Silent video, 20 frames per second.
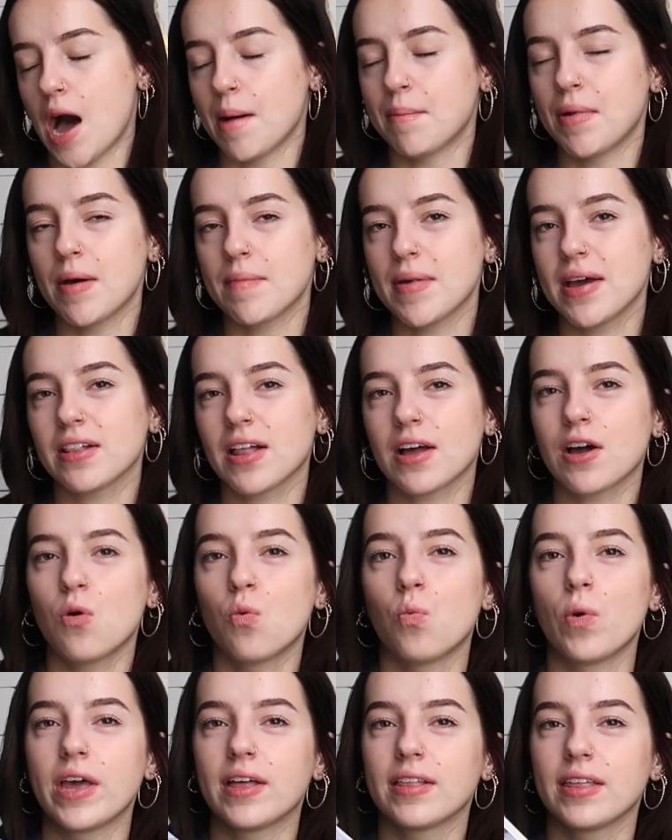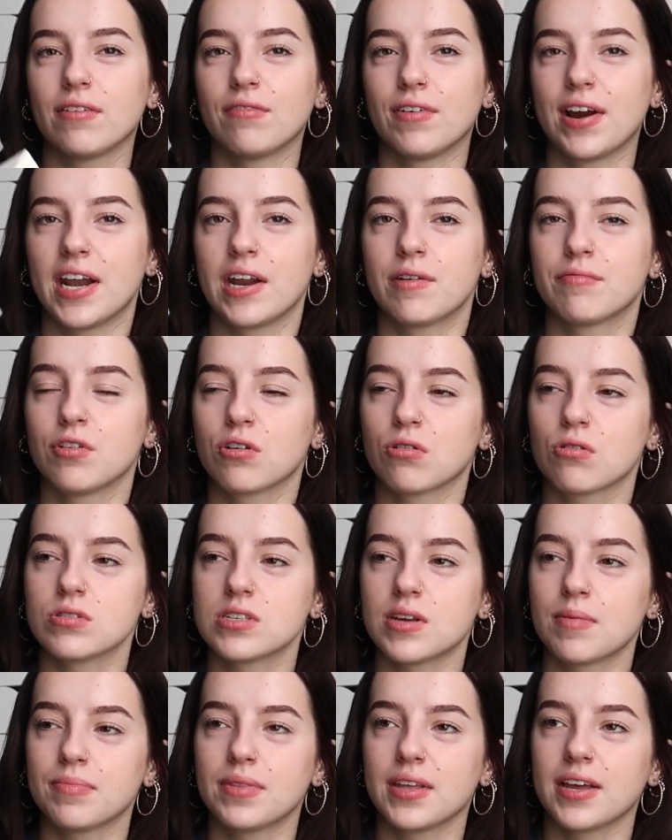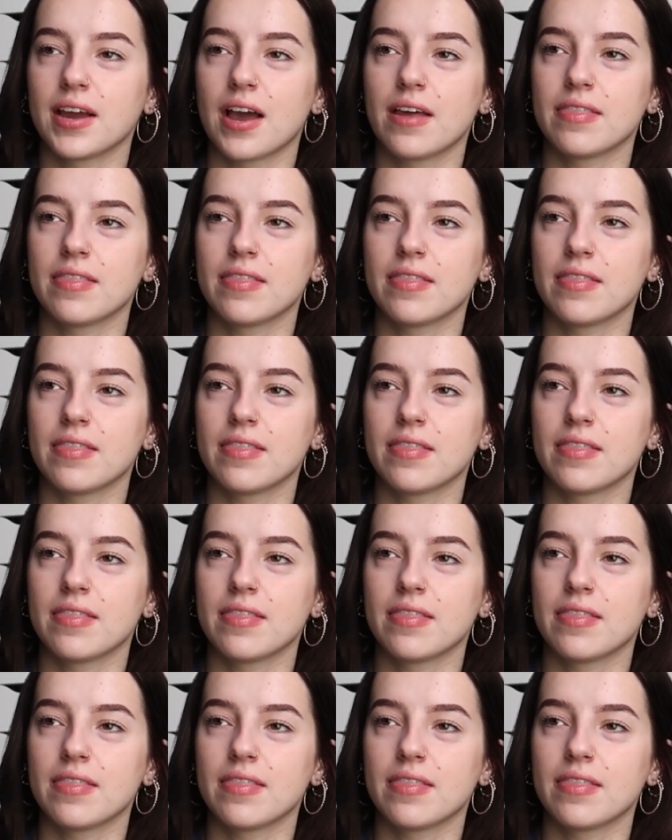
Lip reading: I might make like a weekly reading vlog or something,